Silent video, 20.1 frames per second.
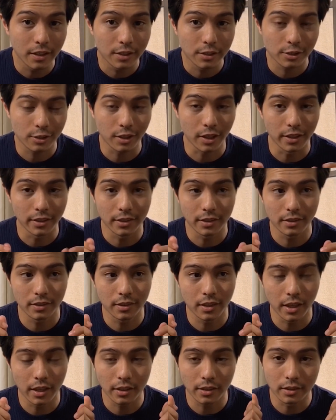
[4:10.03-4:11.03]
So I
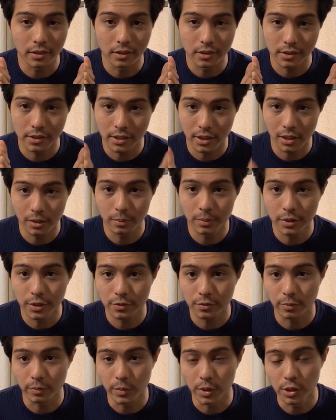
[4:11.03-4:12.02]
take the
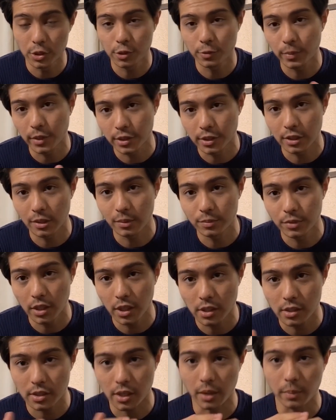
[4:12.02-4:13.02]
syllabus from each of my
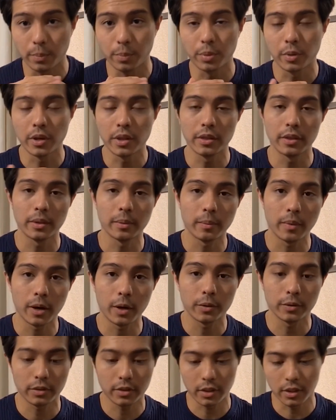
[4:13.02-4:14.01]
subjects, I print them
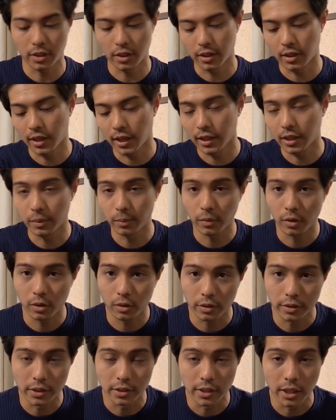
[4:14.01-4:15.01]
out and I lie them
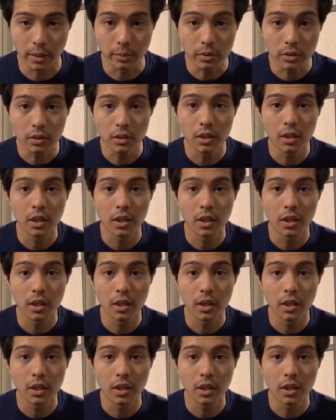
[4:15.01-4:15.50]
all on the table.